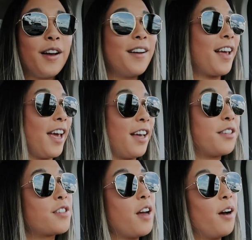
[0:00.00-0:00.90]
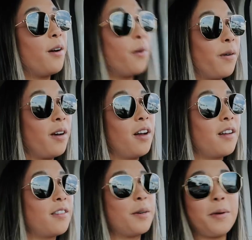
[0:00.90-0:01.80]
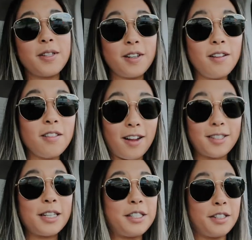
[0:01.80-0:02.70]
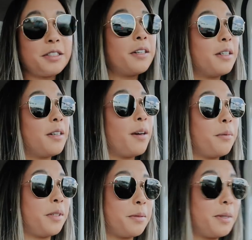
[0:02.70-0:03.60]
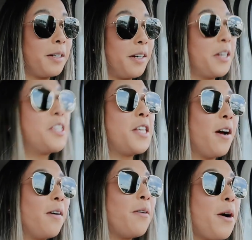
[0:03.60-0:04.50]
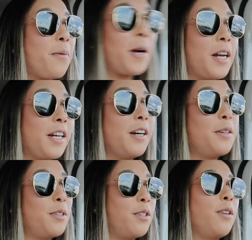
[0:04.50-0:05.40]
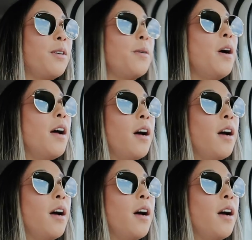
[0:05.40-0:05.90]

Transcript: Okay, so there wasn't a lot to do in Windermere, so we're gonna go to